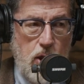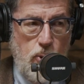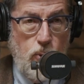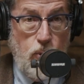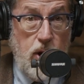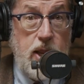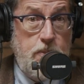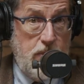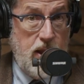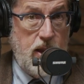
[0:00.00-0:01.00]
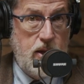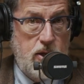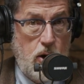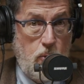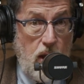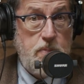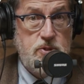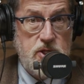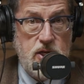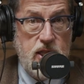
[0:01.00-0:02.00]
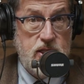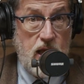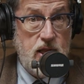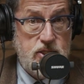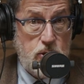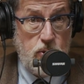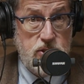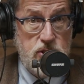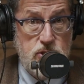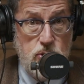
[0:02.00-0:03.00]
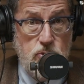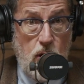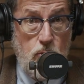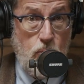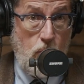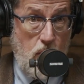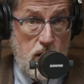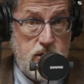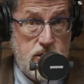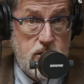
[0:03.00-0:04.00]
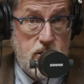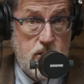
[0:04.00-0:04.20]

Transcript: reaping corruption and consequences you don't want,